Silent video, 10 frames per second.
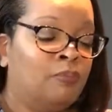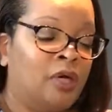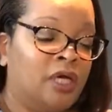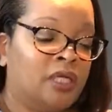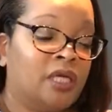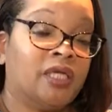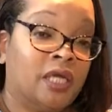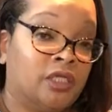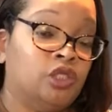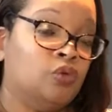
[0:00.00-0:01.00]
But
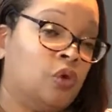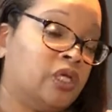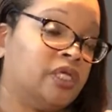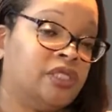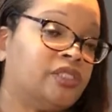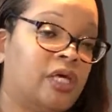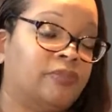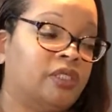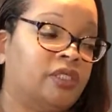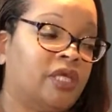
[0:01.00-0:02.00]
again, you want to get
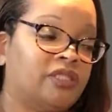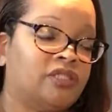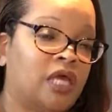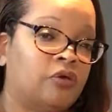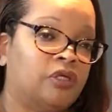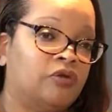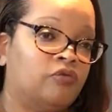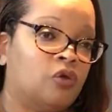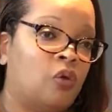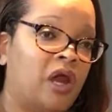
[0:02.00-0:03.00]
something that's not going to
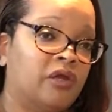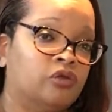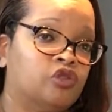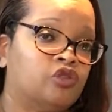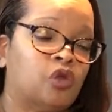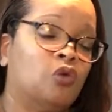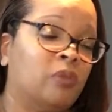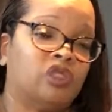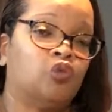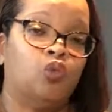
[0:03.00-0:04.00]
require so
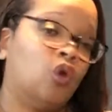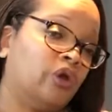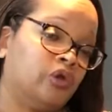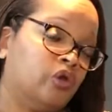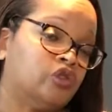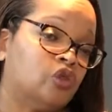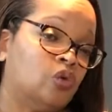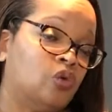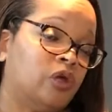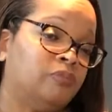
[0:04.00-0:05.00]
much water or so on,